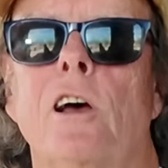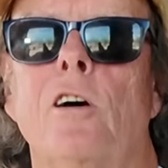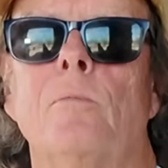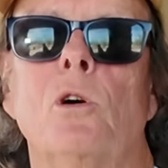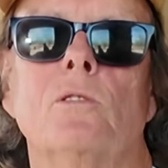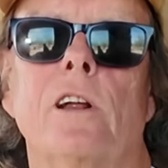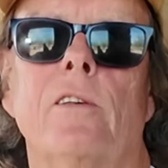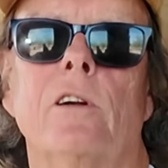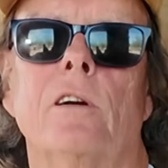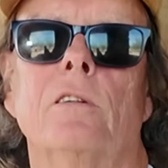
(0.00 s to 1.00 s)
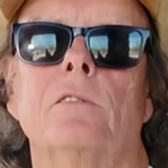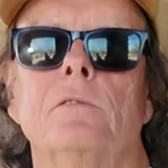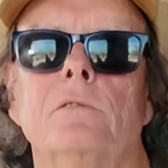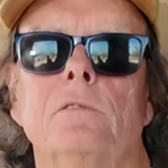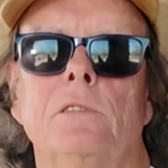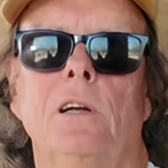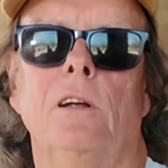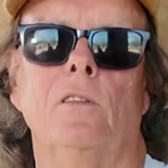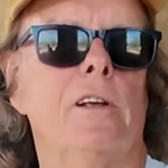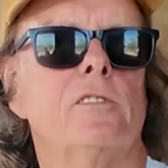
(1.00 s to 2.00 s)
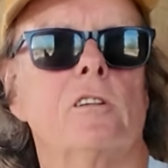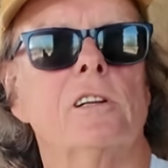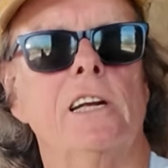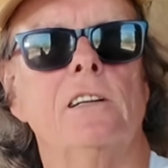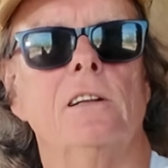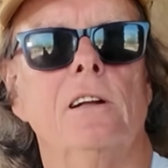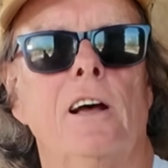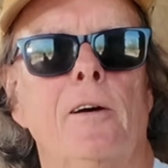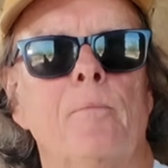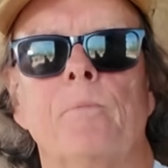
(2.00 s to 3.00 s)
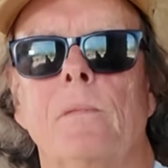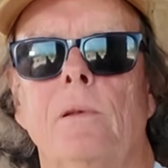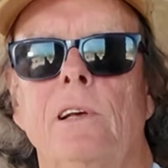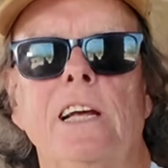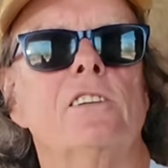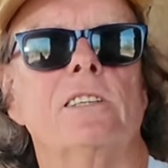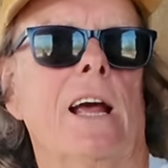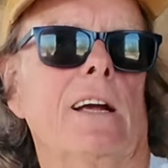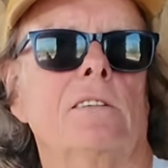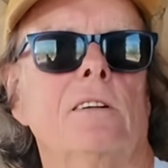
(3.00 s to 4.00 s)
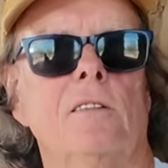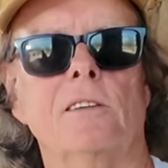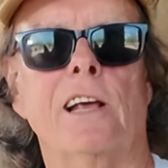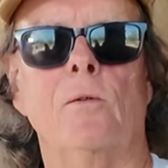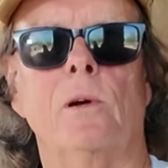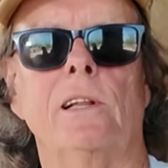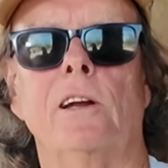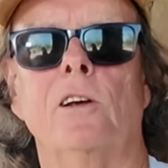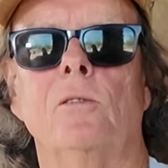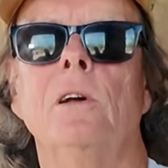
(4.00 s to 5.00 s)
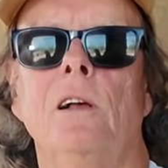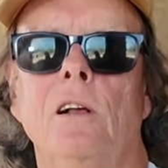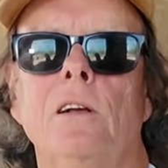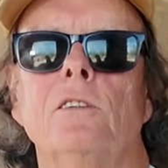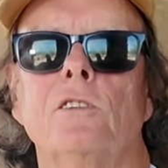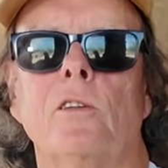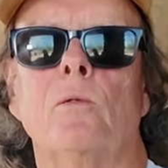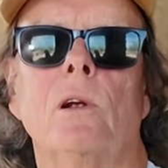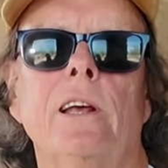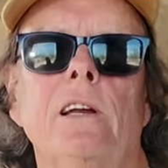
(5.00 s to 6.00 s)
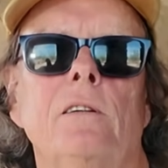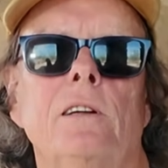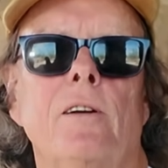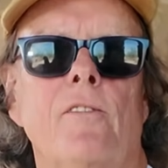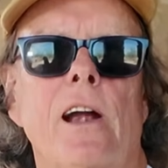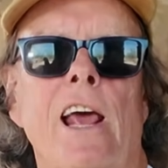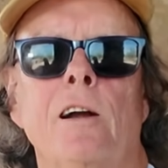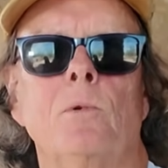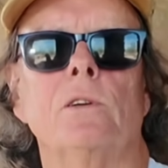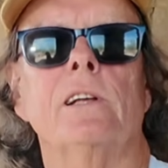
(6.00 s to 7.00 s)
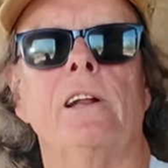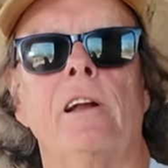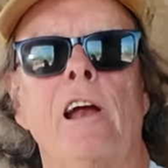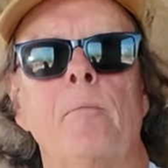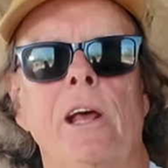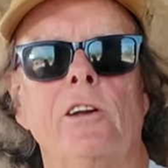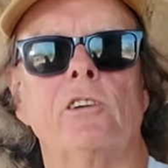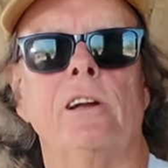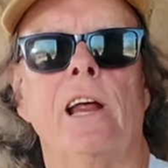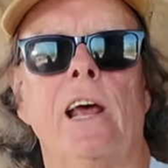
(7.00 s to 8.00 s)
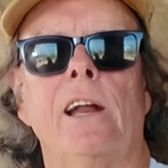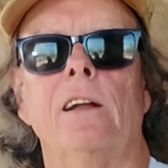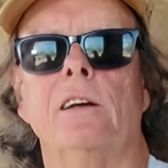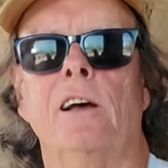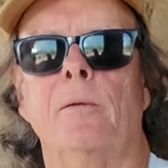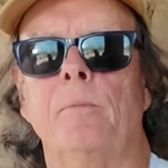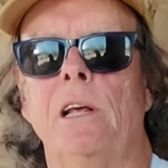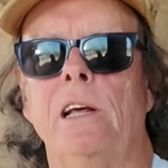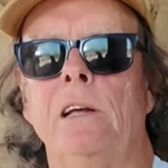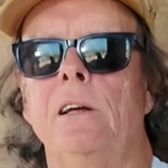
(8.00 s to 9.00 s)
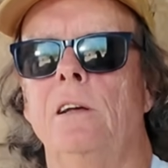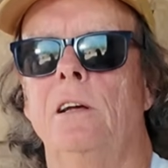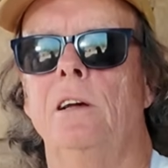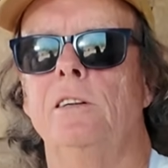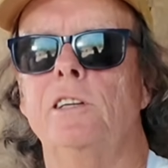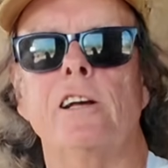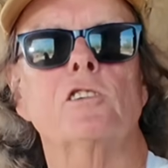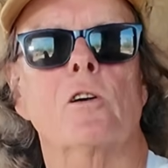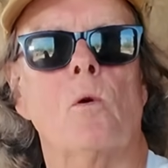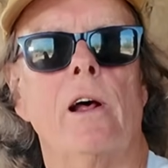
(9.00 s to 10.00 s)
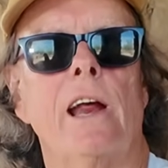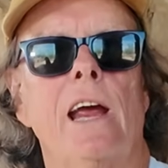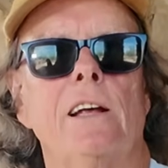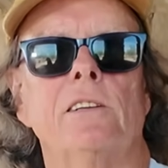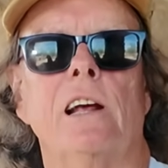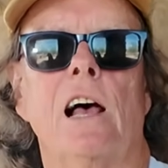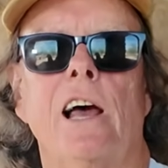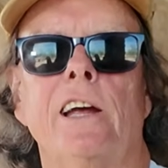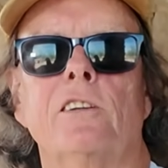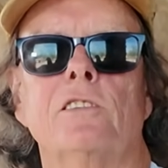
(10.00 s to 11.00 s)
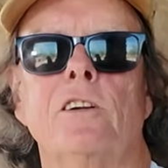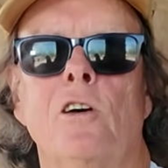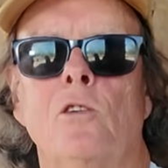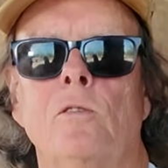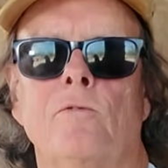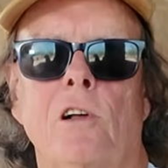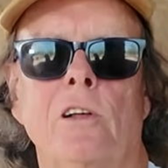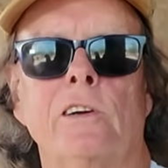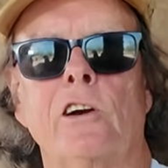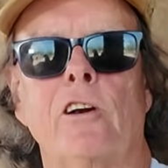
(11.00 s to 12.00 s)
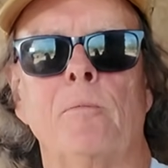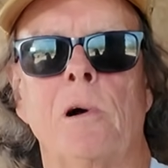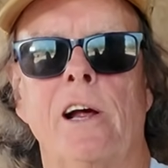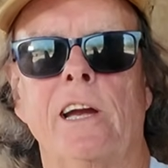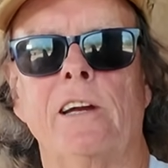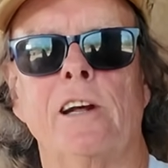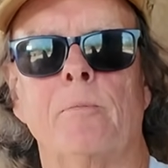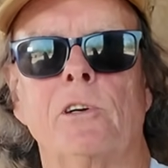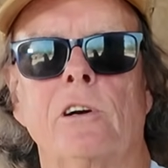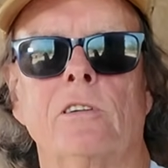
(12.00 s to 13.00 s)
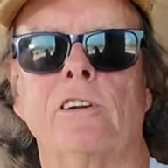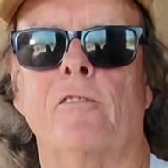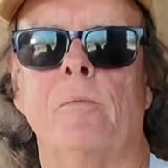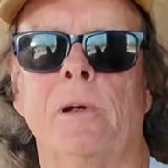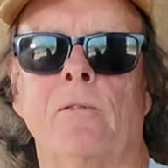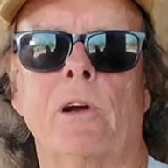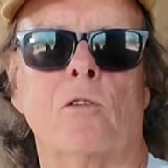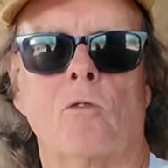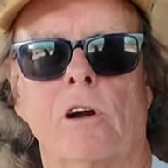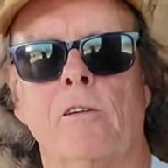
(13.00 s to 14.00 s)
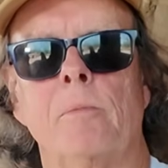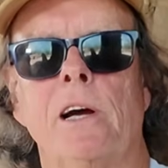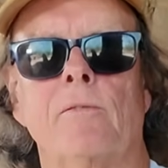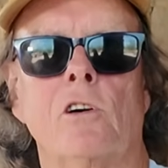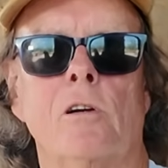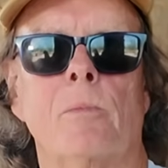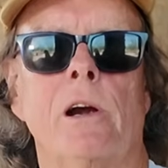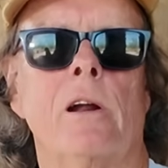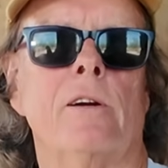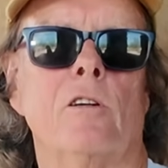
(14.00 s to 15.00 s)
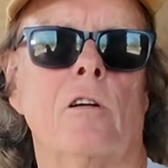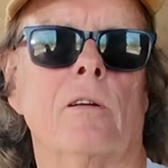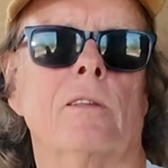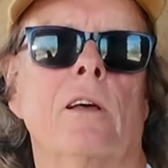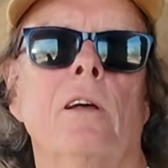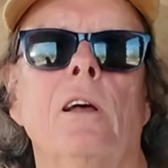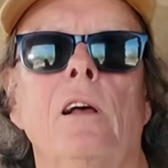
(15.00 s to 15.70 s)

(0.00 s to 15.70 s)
So most other lizards eat um, insects. That's kind of what they do. So they're really different animals. And then I mentioned that um, the desert iguana has the highest known voluntary body temperature that's ever been recorded by a vertebrate on Earth,